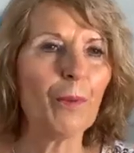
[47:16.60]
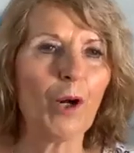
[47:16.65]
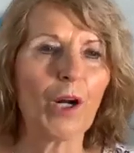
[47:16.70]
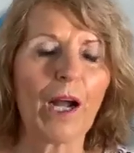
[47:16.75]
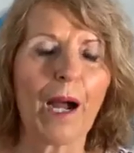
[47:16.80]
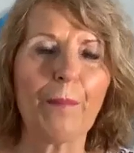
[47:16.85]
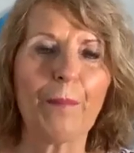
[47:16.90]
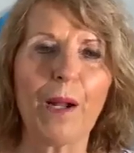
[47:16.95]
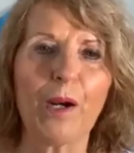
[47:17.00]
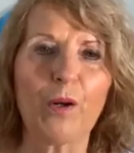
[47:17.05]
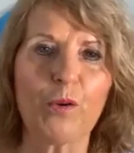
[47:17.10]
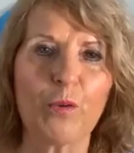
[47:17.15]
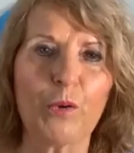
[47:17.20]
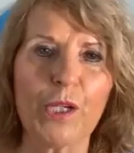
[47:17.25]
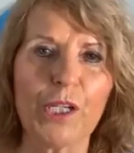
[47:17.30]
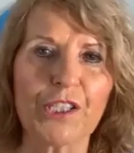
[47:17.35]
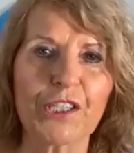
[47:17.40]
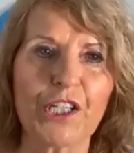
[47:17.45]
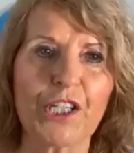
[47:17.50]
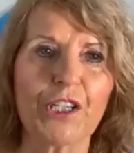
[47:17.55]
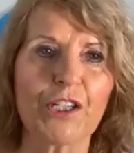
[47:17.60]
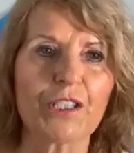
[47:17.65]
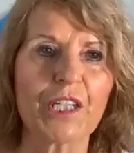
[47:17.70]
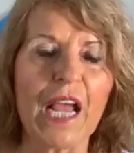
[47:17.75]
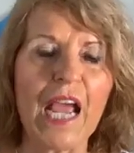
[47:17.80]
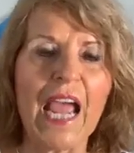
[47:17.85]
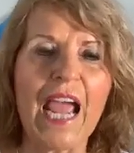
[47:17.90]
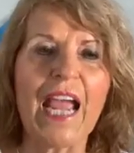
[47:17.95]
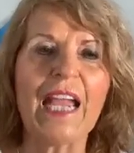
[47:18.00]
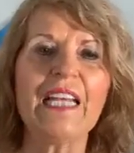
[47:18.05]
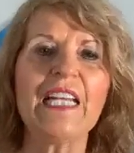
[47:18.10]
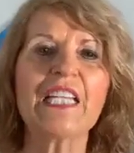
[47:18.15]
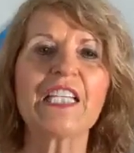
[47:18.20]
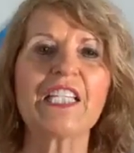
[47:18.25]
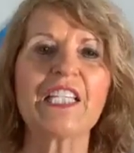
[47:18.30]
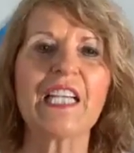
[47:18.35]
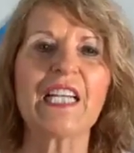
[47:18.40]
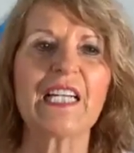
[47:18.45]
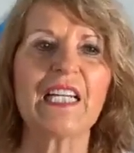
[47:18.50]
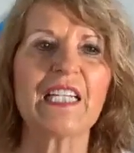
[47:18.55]
People come out of wheelchairs, any
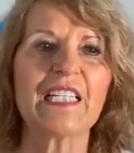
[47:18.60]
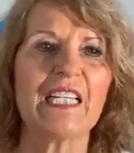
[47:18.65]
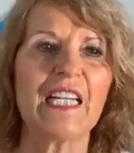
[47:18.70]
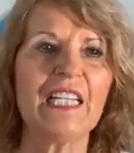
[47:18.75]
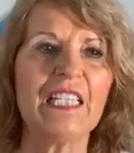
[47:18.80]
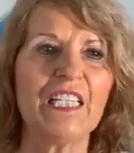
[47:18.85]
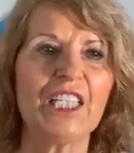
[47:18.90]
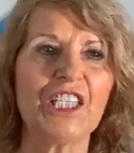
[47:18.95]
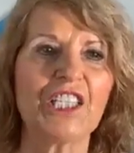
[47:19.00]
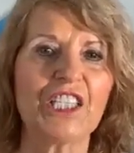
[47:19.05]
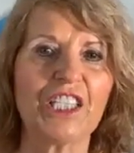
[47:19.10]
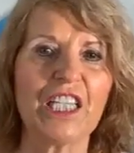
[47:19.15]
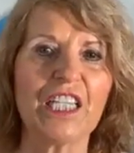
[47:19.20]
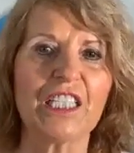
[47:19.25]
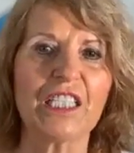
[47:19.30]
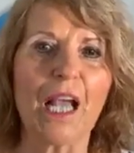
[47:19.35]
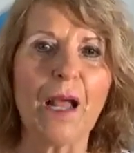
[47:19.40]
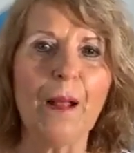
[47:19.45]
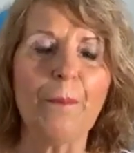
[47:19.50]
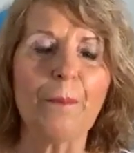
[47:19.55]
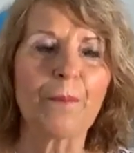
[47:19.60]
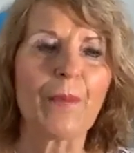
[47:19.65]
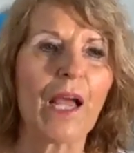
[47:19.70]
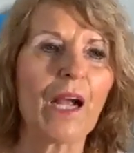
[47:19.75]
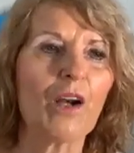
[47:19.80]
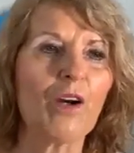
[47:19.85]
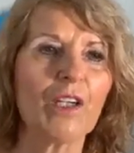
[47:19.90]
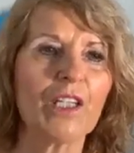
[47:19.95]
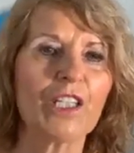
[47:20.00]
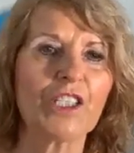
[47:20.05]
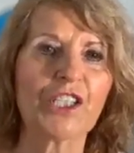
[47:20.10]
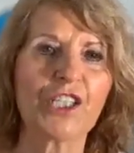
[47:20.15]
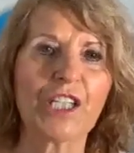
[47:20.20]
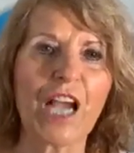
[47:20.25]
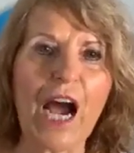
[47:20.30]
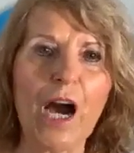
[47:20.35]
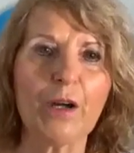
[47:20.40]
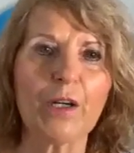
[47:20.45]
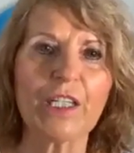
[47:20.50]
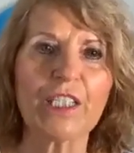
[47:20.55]
sickness, any disease, they're going to
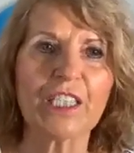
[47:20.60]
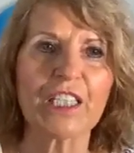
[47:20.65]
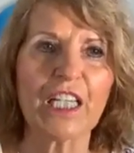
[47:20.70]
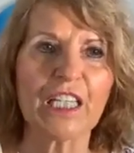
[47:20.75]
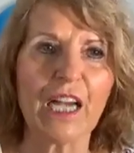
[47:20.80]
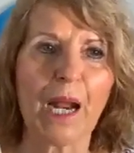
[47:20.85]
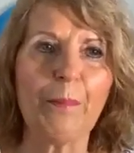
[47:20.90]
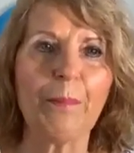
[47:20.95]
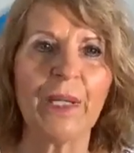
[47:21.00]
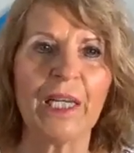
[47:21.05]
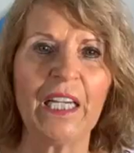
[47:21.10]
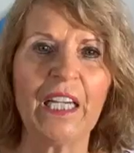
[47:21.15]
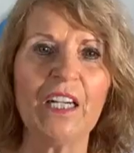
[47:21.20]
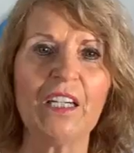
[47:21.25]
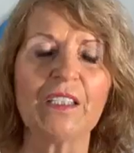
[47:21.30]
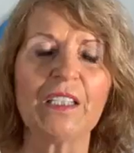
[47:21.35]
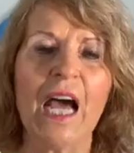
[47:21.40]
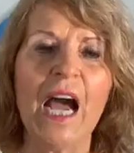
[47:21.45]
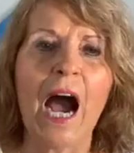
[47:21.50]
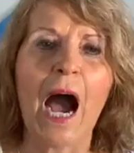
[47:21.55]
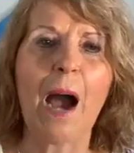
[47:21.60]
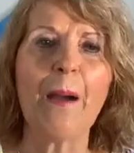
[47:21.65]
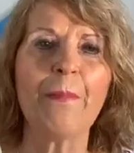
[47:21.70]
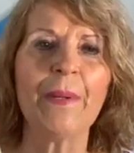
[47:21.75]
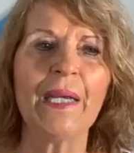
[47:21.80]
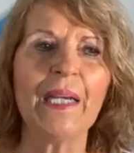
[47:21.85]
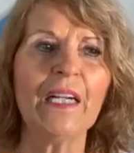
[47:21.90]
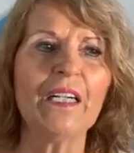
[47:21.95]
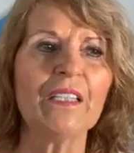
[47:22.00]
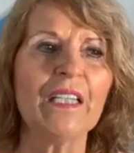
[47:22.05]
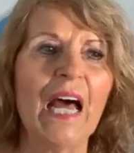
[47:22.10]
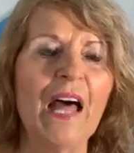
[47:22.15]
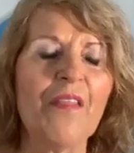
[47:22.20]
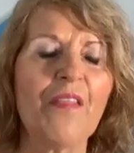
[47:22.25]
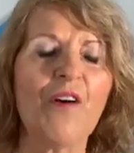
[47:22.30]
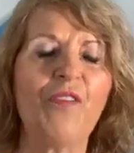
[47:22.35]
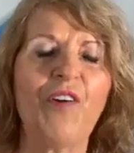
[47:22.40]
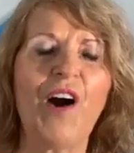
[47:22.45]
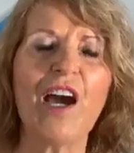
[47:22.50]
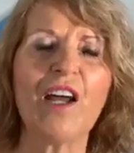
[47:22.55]
shout and say, "I'm healed, I'm
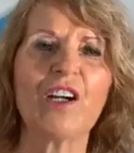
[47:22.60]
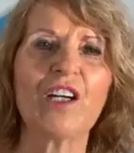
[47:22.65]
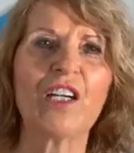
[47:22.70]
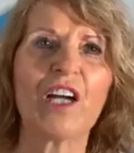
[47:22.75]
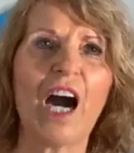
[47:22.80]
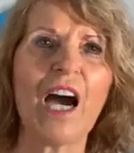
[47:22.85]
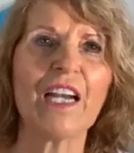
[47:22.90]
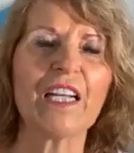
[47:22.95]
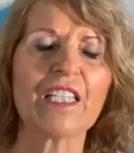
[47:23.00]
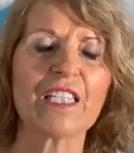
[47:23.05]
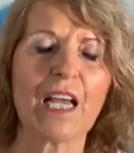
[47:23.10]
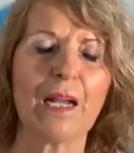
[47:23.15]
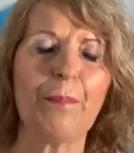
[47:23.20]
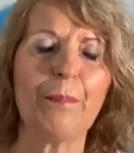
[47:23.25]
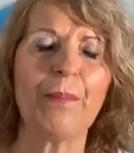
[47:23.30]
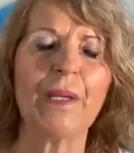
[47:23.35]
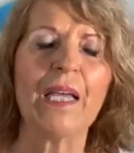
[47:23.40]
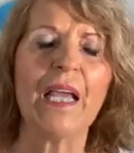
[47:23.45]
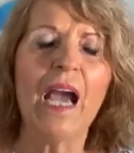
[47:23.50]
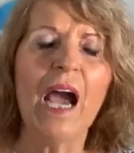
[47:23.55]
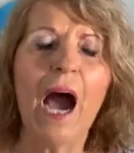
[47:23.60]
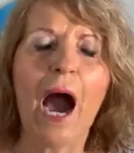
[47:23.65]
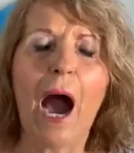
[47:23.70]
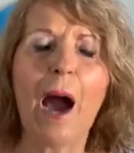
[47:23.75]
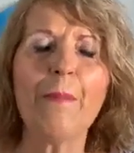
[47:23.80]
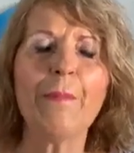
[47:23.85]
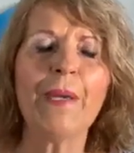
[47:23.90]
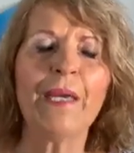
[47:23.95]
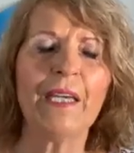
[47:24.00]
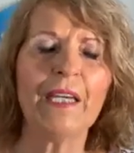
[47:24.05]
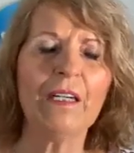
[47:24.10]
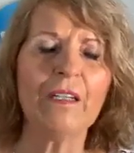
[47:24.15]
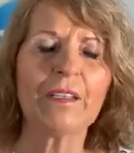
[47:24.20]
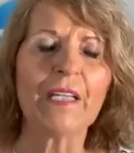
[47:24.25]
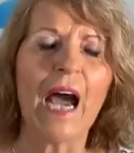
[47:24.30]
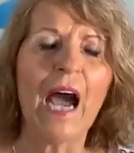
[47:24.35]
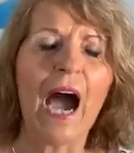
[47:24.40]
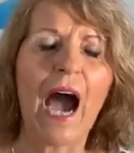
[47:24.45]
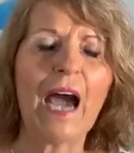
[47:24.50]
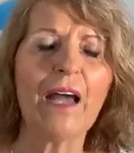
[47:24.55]
healed. The fire of God is on me. I'm
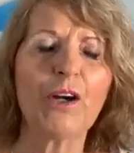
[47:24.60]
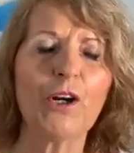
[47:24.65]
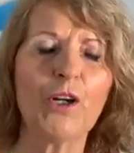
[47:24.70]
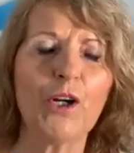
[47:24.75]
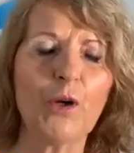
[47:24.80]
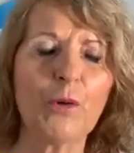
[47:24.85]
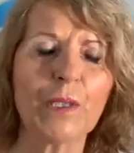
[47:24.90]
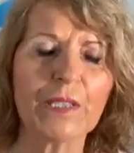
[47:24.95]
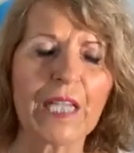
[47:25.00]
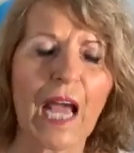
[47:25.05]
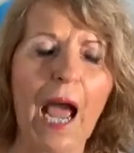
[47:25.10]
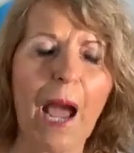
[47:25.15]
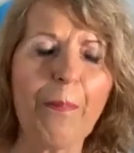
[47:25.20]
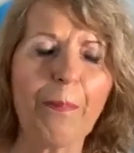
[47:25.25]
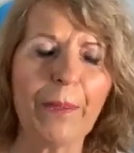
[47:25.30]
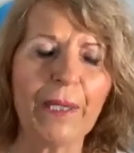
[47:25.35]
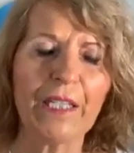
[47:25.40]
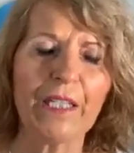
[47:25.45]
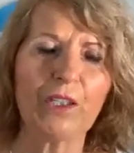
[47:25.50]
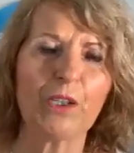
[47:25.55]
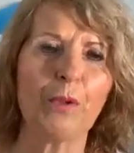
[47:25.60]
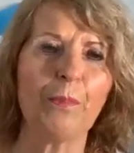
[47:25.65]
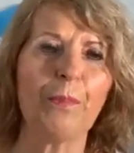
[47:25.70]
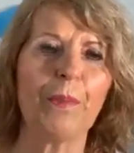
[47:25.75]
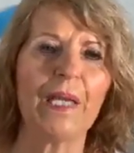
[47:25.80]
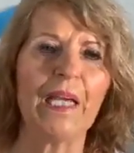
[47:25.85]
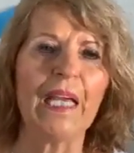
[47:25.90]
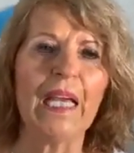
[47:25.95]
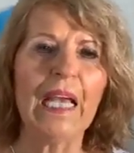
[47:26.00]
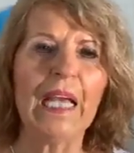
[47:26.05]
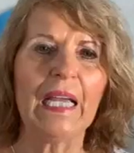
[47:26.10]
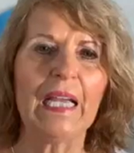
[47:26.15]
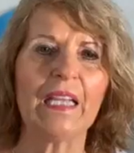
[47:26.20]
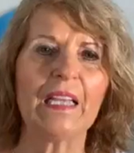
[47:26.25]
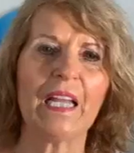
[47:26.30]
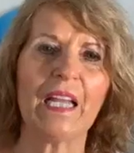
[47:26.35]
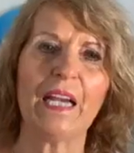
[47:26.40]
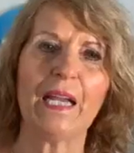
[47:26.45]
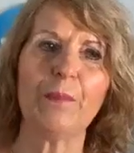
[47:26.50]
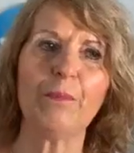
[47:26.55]
healed. I don't know what's happening to me."
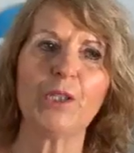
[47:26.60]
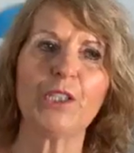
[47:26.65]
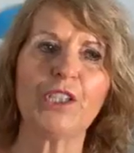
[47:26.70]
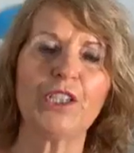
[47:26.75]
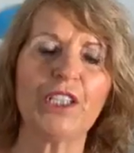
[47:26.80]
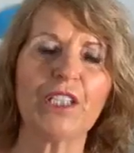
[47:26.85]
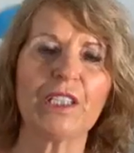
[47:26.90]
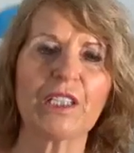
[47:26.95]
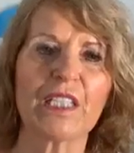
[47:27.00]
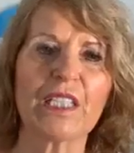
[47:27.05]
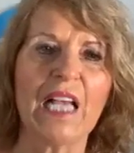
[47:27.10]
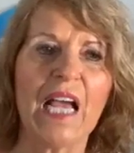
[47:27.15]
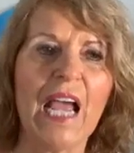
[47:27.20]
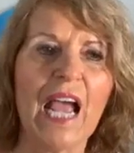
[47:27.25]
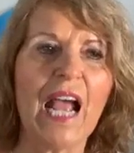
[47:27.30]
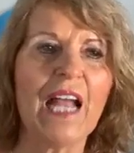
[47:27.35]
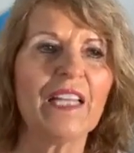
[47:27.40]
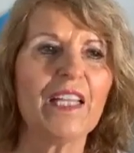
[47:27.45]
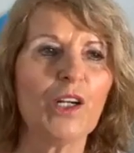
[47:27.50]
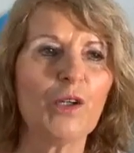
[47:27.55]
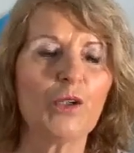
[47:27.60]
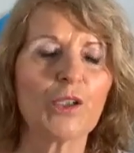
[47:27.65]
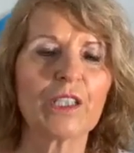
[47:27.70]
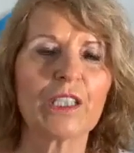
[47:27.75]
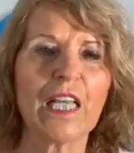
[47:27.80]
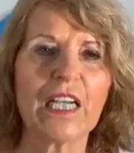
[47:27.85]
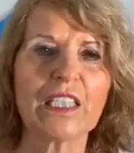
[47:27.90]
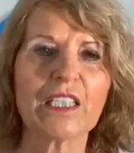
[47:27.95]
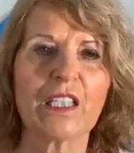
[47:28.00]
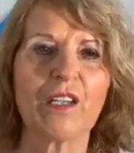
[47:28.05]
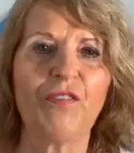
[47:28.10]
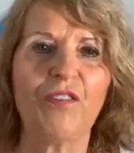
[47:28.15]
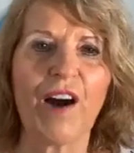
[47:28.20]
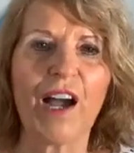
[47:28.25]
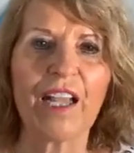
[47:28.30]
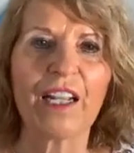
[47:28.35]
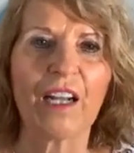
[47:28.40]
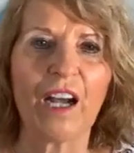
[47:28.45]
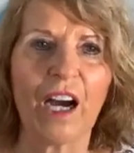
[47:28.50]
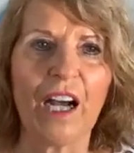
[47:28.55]
In the name of Jesus. And they will
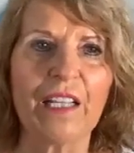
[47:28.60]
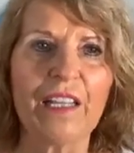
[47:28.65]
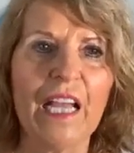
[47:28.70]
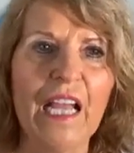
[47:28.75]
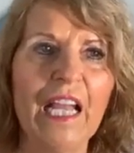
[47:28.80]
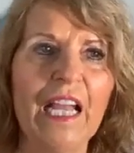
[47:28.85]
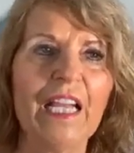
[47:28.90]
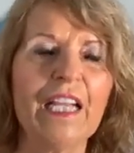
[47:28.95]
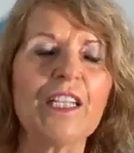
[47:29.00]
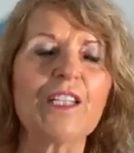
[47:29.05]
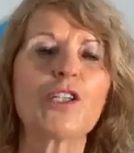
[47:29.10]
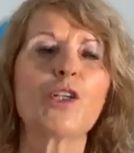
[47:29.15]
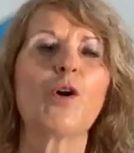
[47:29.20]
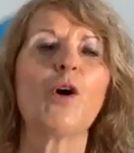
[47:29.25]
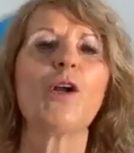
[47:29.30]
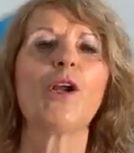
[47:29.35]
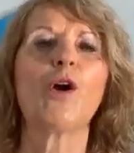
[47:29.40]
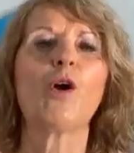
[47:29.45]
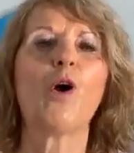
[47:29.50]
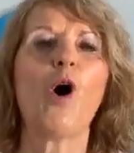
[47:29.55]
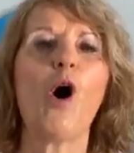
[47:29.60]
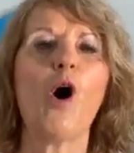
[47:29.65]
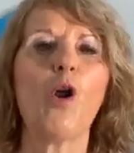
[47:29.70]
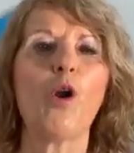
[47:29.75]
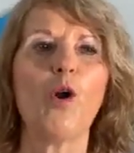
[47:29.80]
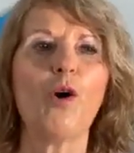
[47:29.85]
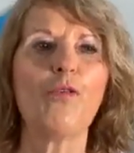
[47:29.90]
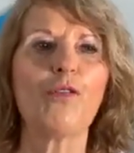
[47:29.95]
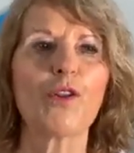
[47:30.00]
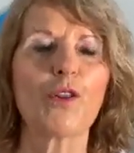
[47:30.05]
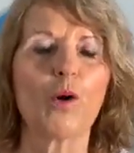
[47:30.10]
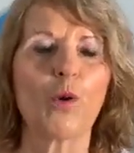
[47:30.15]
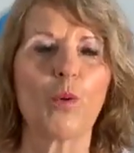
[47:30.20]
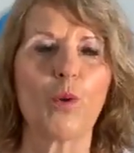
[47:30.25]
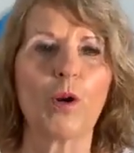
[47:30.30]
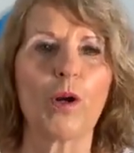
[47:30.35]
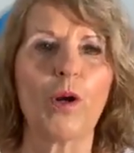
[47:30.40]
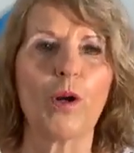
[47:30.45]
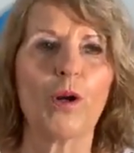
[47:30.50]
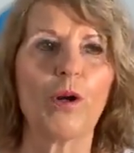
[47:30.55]
testify, God. It's going to go all over the
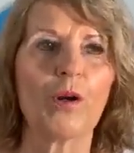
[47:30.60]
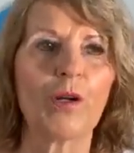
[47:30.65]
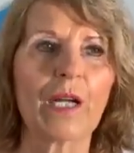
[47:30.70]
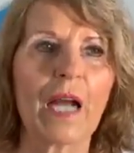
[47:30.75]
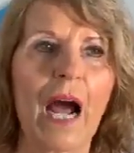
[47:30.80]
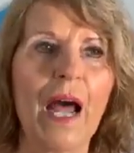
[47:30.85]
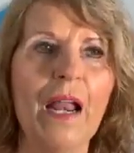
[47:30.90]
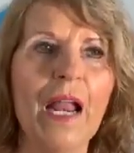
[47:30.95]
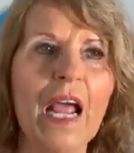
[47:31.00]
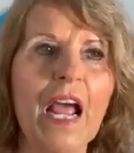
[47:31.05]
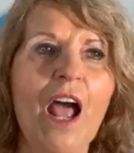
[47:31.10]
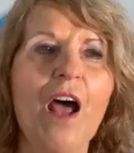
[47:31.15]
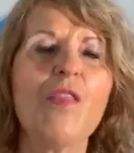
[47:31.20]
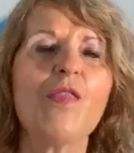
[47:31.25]
world, Lord God.